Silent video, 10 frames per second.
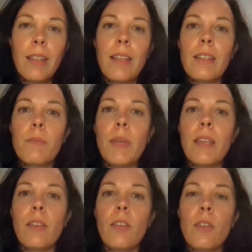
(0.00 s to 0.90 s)
that it's
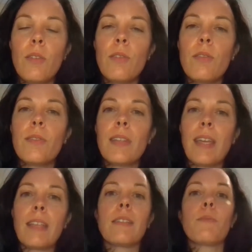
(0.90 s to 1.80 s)
being used
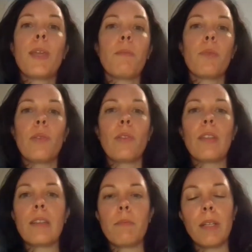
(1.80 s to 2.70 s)
against people,
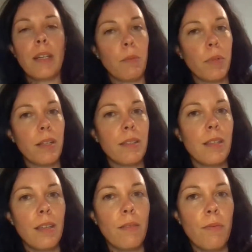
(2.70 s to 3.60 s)
that it's
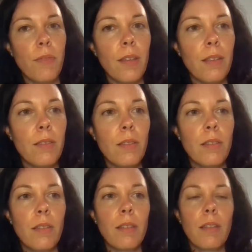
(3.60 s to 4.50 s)
manipulative, that
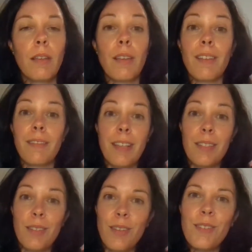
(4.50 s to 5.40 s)

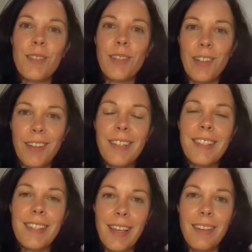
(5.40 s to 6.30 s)
it's used a lot in
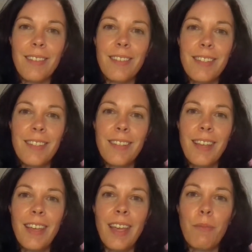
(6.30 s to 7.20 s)
sales.
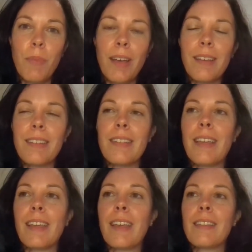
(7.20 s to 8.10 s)
and
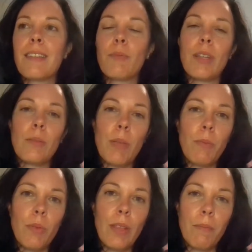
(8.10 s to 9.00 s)
marketing, and sometimes
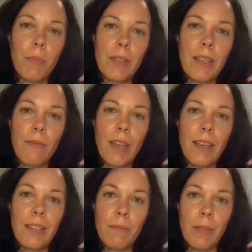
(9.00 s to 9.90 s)
people that perceive that as